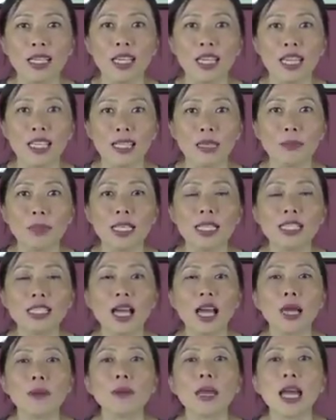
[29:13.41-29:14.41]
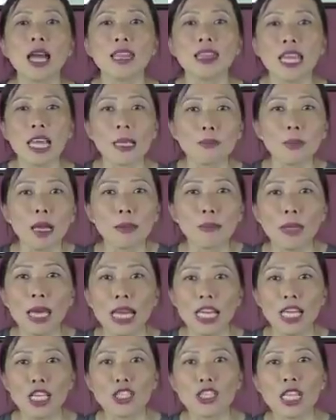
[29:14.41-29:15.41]
In the meantime, like my
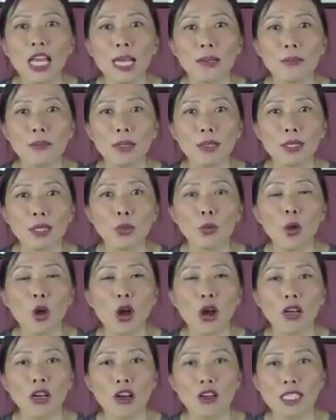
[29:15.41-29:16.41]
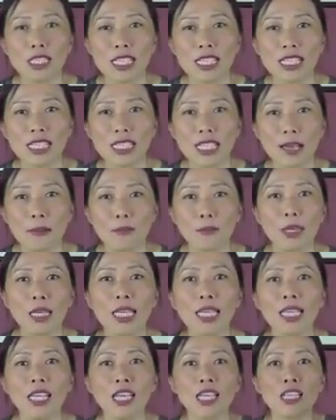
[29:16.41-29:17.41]
page at Mary Wong
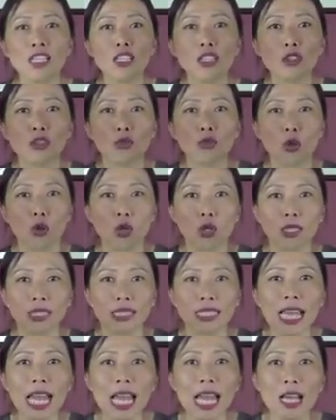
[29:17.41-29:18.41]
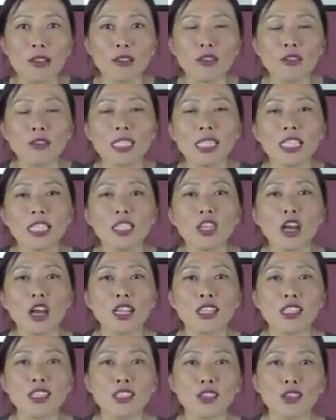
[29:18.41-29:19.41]
RTCMP. Scroll down. You'll see
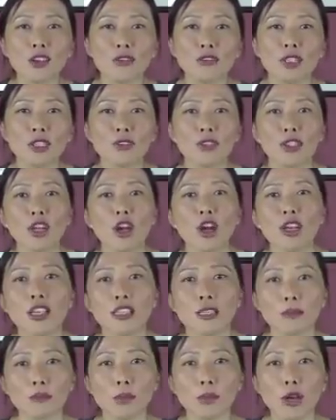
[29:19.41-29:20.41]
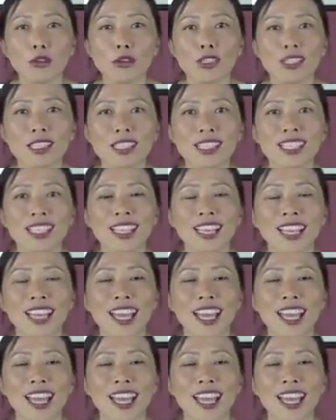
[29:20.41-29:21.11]
lots of different awesome posts.